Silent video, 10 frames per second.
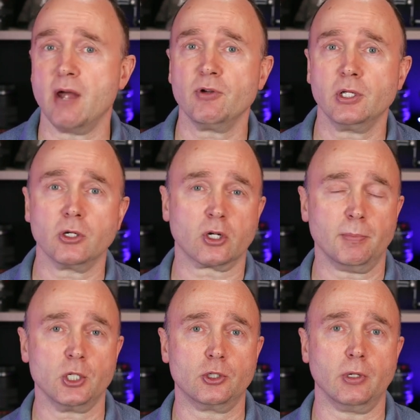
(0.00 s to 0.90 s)
everything you're going to
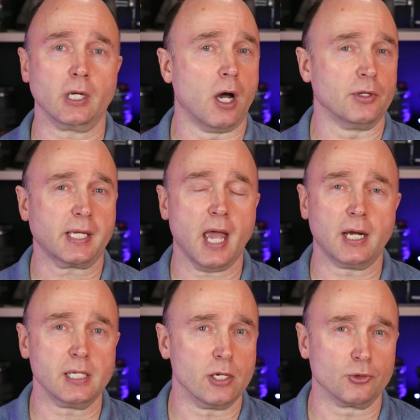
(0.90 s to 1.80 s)
be shooting on the
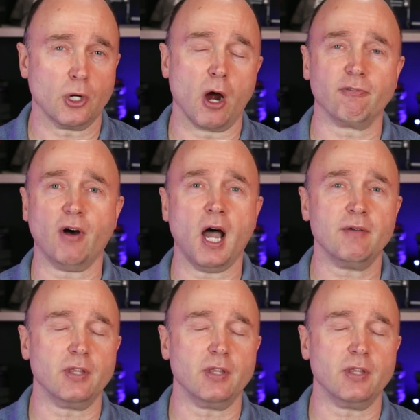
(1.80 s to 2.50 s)
Canon EOS R5,